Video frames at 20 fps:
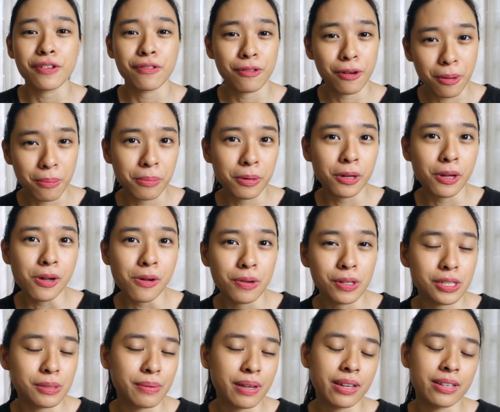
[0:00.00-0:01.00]
crumble,
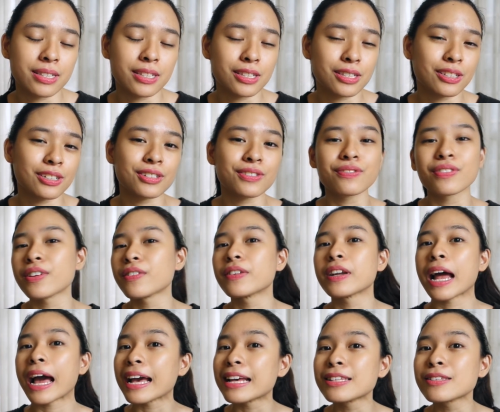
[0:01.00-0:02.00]
which is my sister's
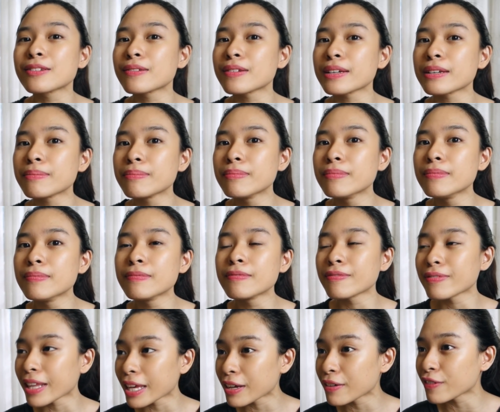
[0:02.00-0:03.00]
favorite ice cream
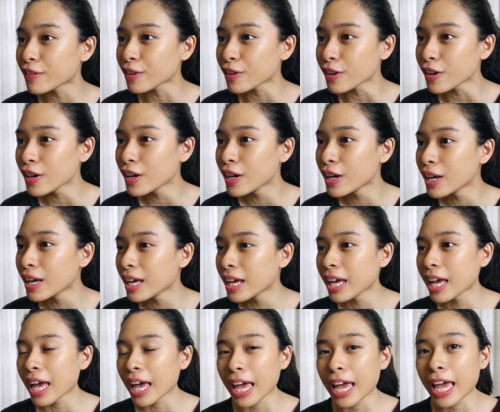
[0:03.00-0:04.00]
flavor.
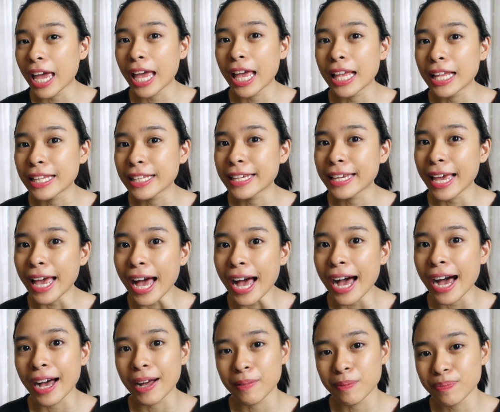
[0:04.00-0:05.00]
And
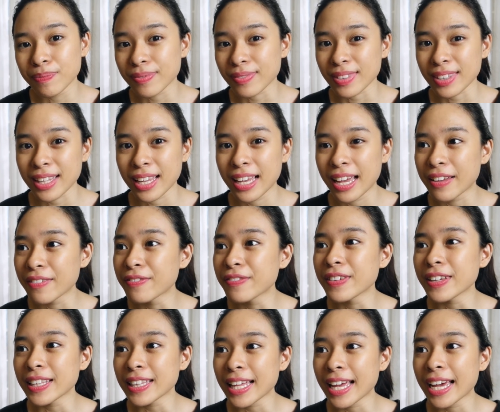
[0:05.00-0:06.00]
yeah, I
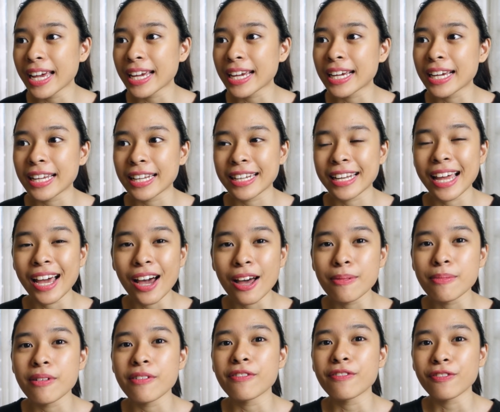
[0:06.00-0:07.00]
feel like now
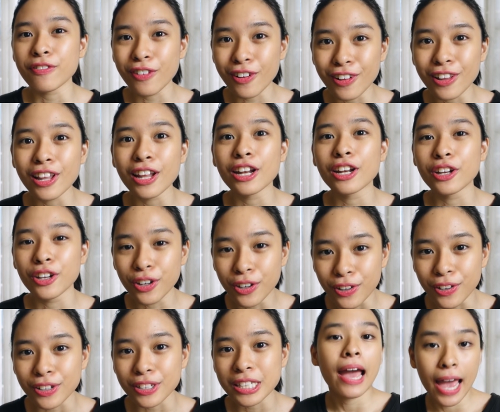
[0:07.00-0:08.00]
I'm a full
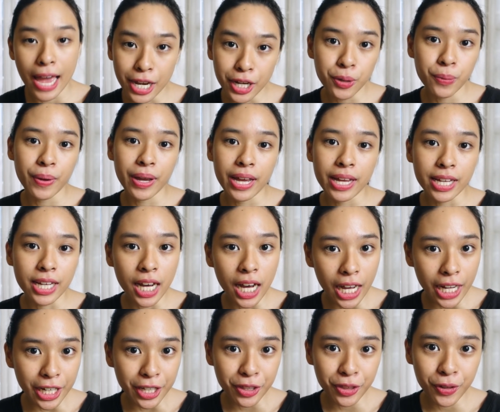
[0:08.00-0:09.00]
adult. Anyway,
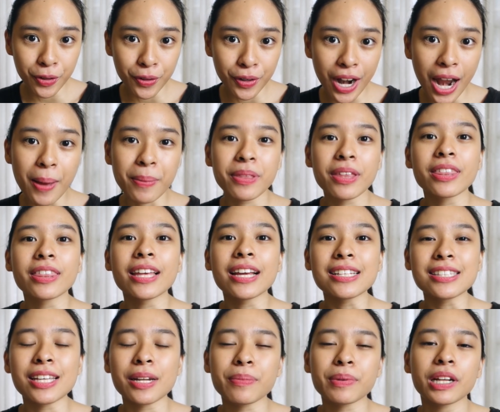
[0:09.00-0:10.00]
cutting the crap, the
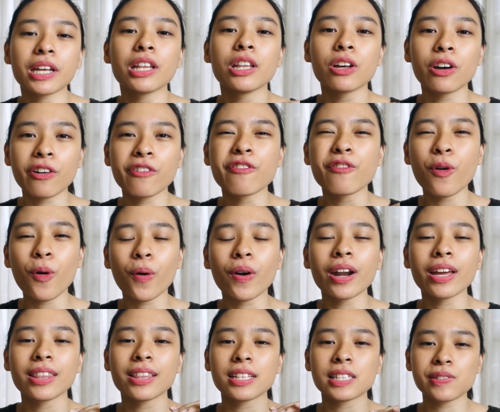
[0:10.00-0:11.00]
things that I'm gonna look for
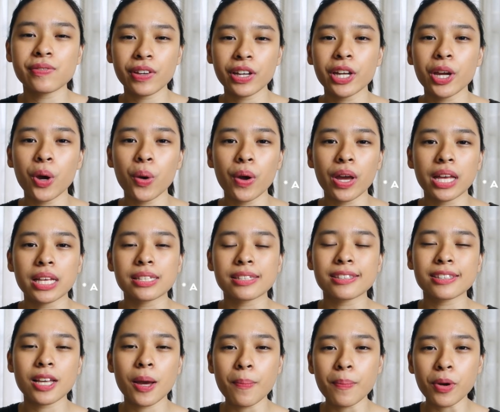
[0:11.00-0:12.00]
in this video is
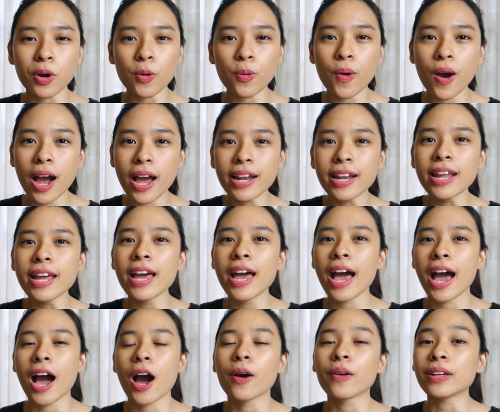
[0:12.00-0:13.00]
number one,
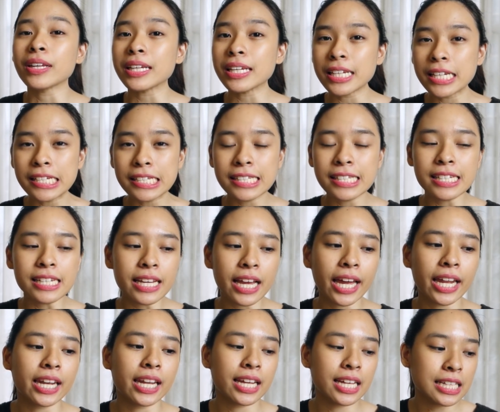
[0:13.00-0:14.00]
how easy
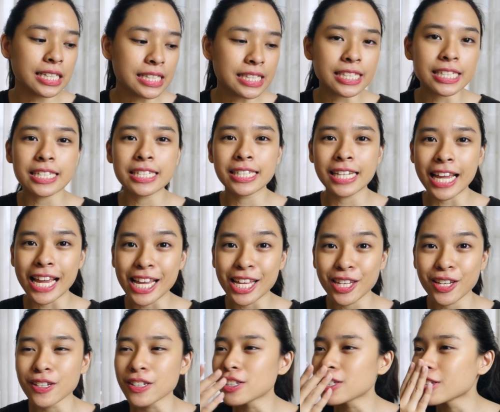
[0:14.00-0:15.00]
and
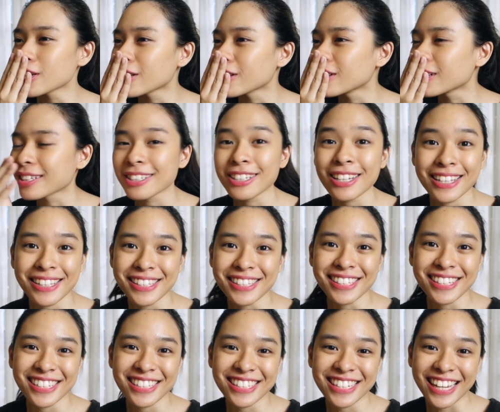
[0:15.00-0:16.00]
instantaneous,
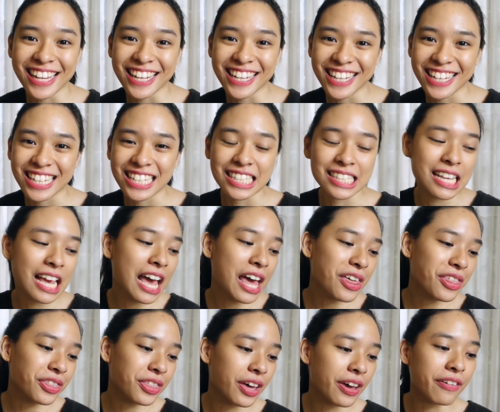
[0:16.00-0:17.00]
instantaneous,
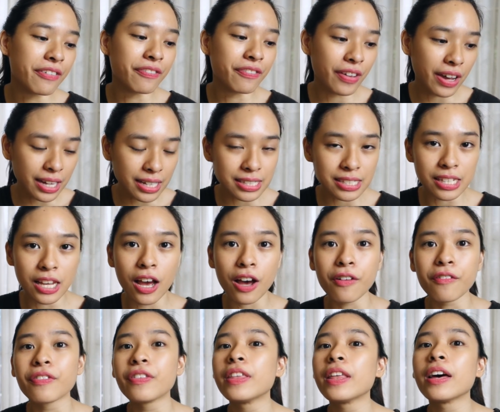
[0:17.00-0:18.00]
the effects
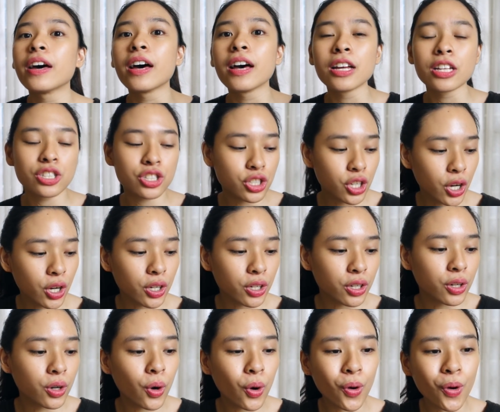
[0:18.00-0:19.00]
of the
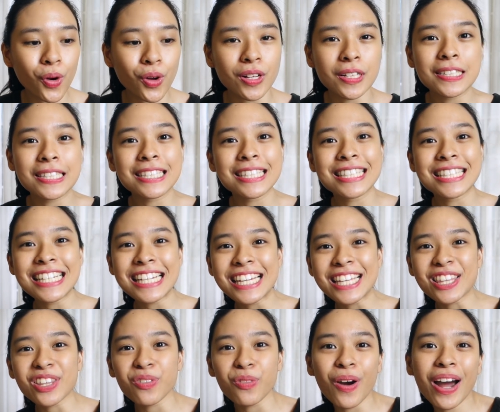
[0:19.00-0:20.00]
charcoal
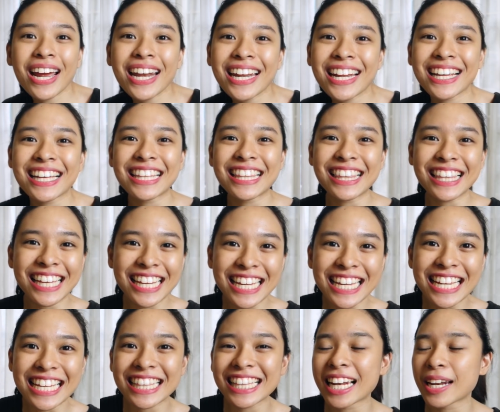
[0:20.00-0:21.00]
teeth whitening
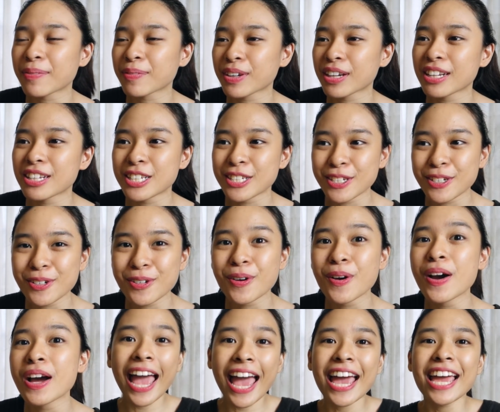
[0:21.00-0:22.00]
thingy that I'm gonna
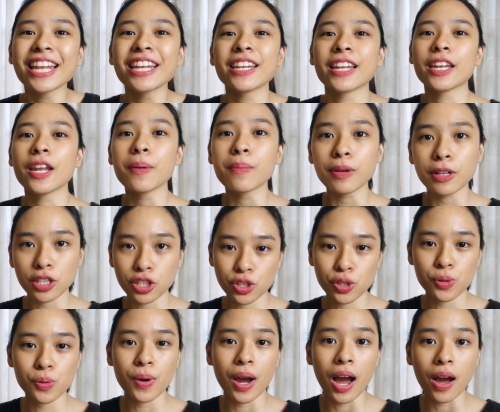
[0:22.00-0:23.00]
do, and number
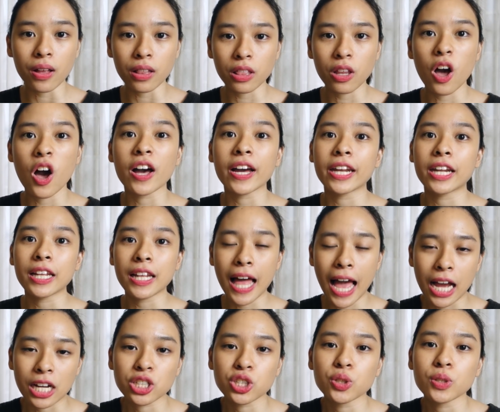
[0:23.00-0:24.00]
two, how long it'll
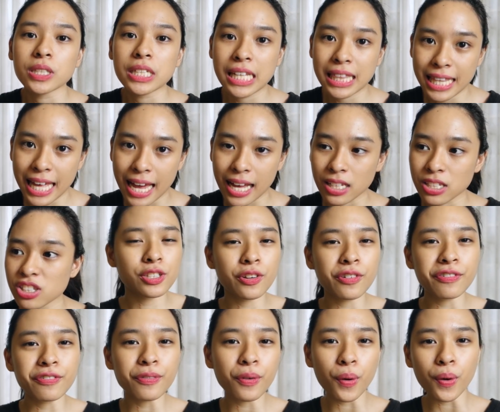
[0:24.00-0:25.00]
actually last. So
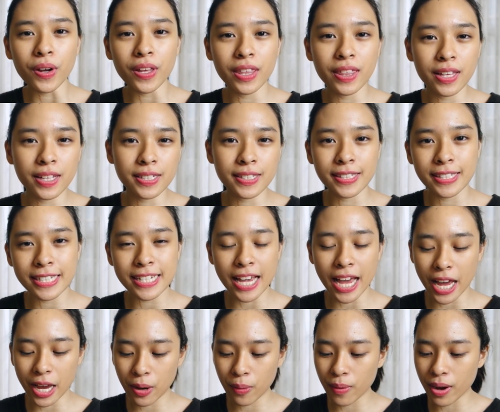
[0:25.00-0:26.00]
for this
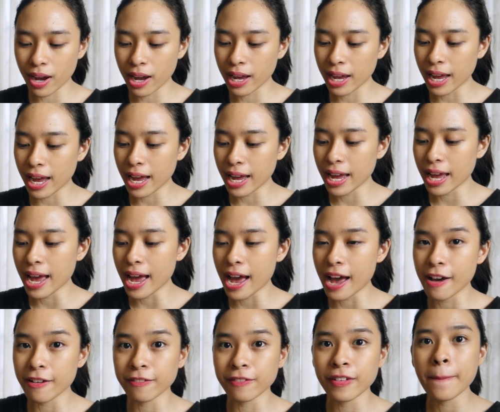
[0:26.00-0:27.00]
DIY, I
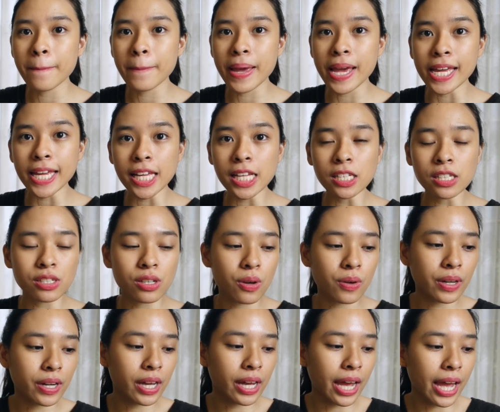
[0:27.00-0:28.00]
have baking
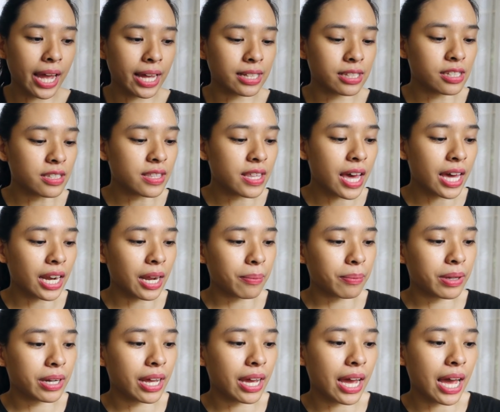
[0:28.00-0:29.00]
soda, and to that I'm
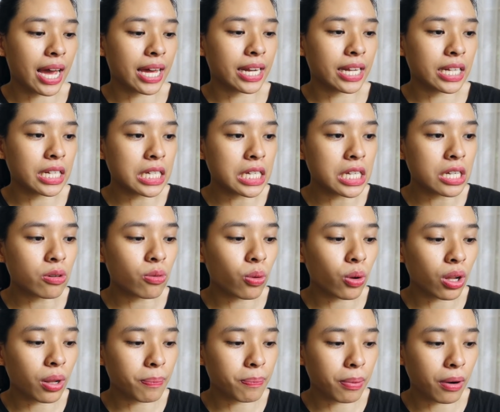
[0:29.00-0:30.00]
gonna add an
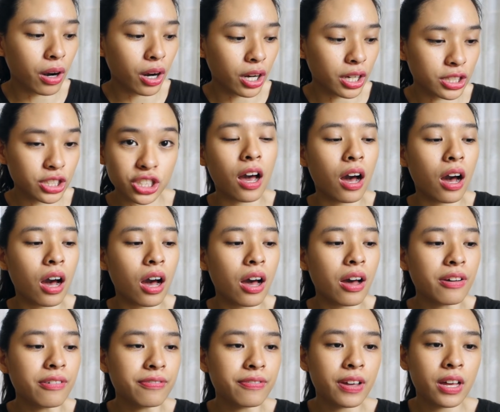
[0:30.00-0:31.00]
equal part
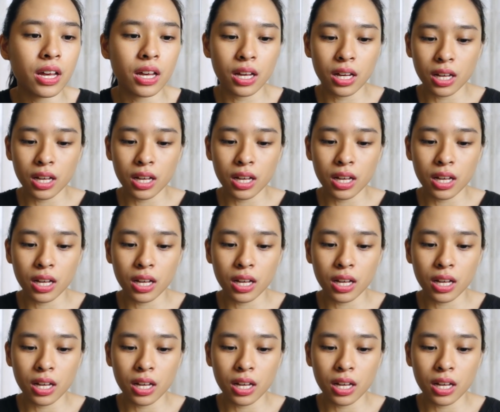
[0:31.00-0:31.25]
of